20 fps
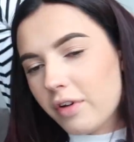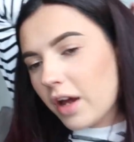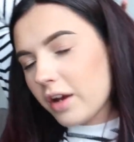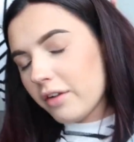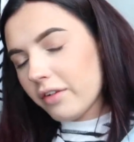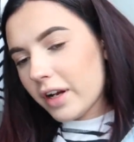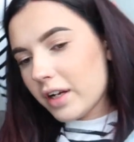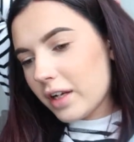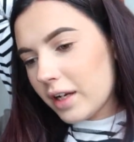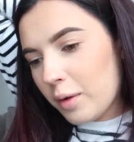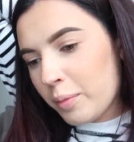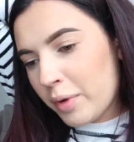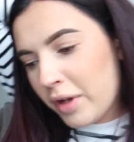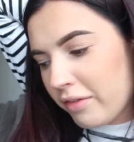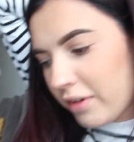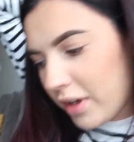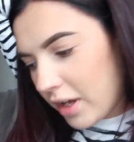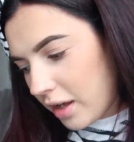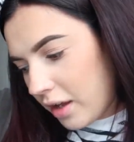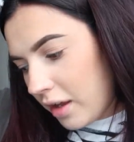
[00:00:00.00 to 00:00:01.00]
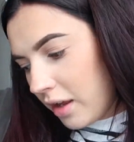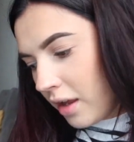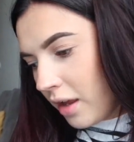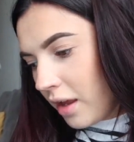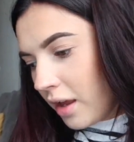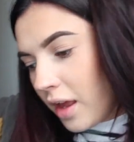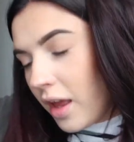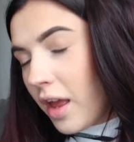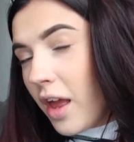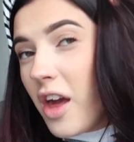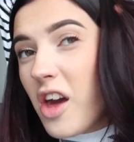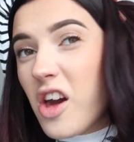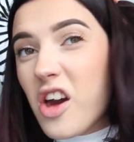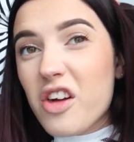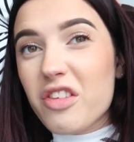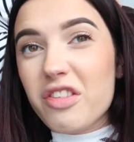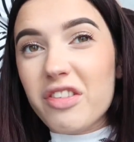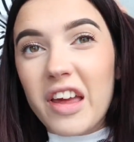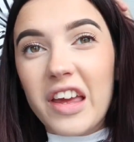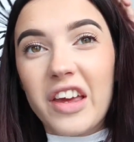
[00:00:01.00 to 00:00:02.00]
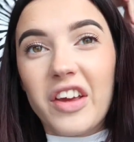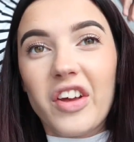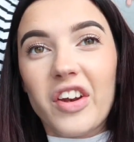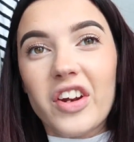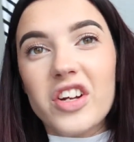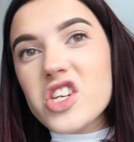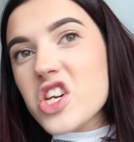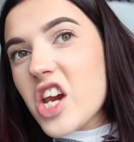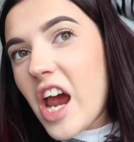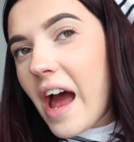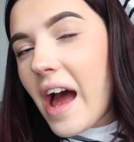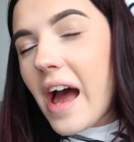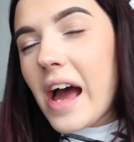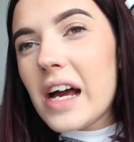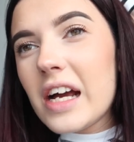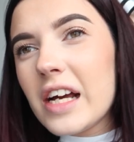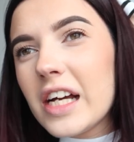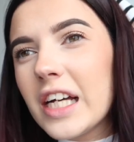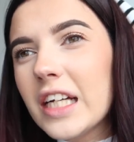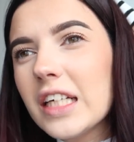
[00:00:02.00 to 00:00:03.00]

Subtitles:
kind of had a little bit of a think and a chat.